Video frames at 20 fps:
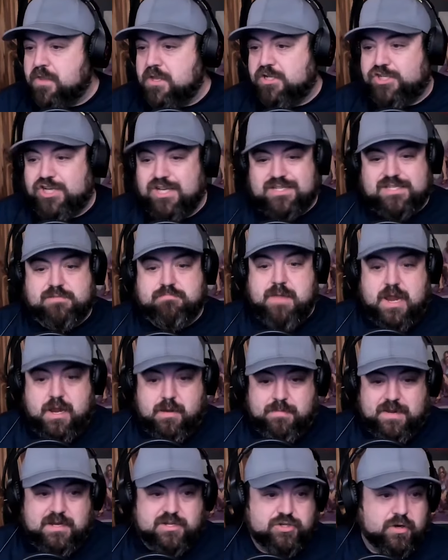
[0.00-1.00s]
just
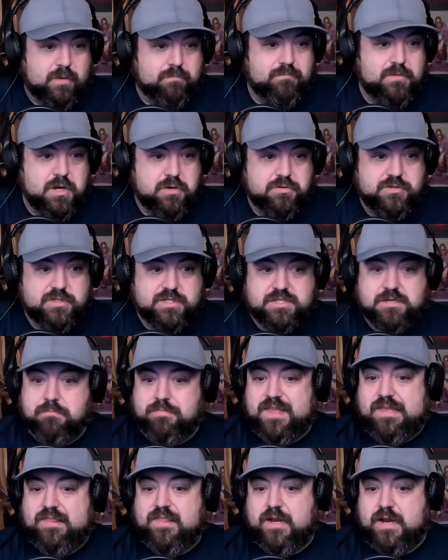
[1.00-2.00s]
maybe, Trump knows
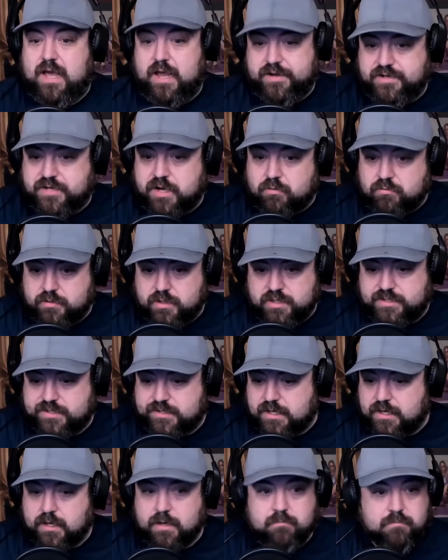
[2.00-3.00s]
something that I don't this
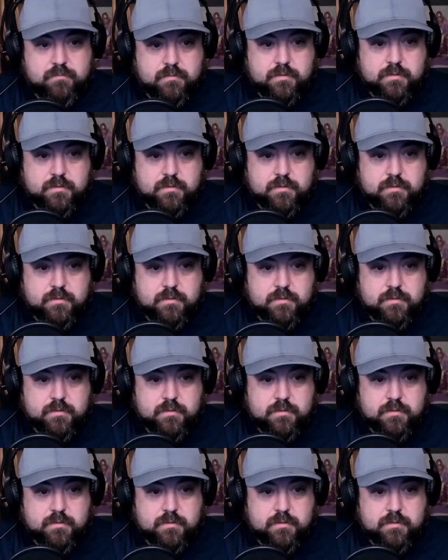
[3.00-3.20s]
time.